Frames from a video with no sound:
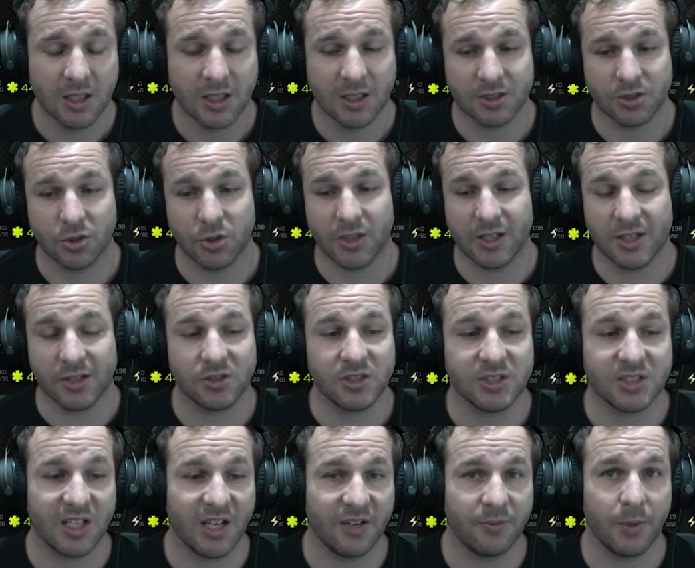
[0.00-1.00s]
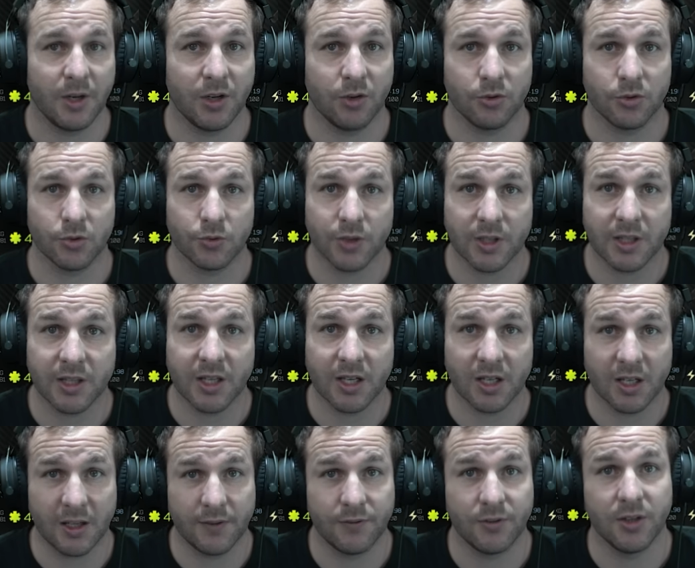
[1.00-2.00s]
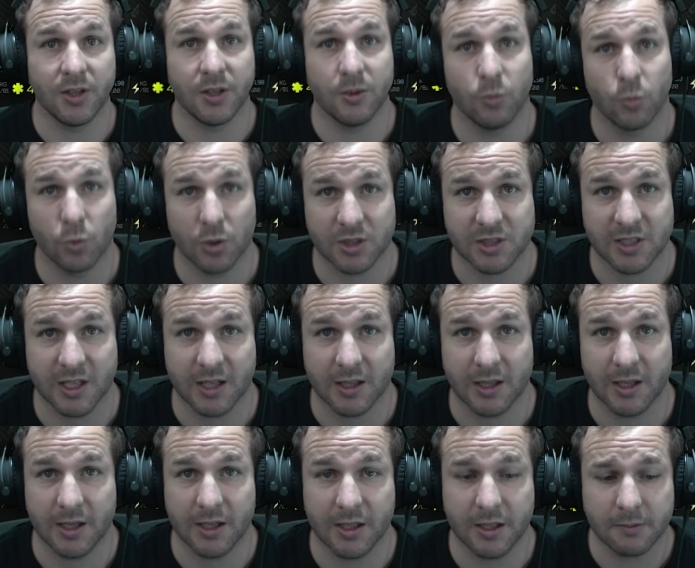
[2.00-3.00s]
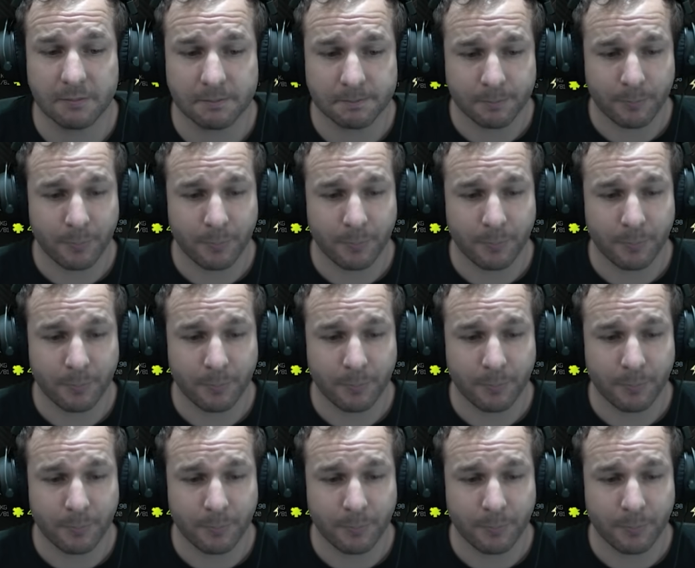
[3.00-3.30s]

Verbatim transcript: So you can actually save money on the rig there if you didn't want to take that in,